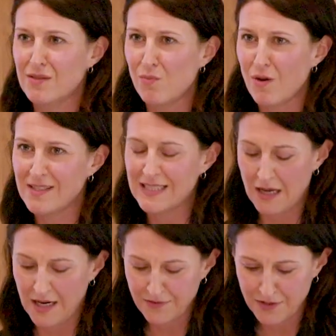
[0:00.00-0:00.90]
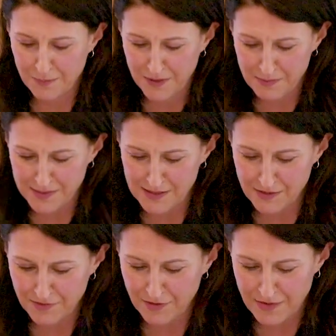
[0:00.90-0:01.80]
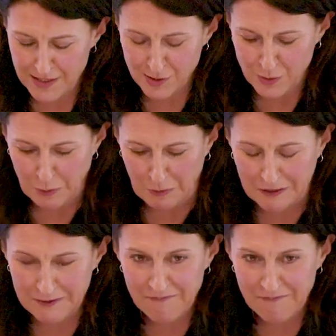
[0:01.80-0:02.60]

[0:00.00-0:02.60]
to one side for the purposes of this talk.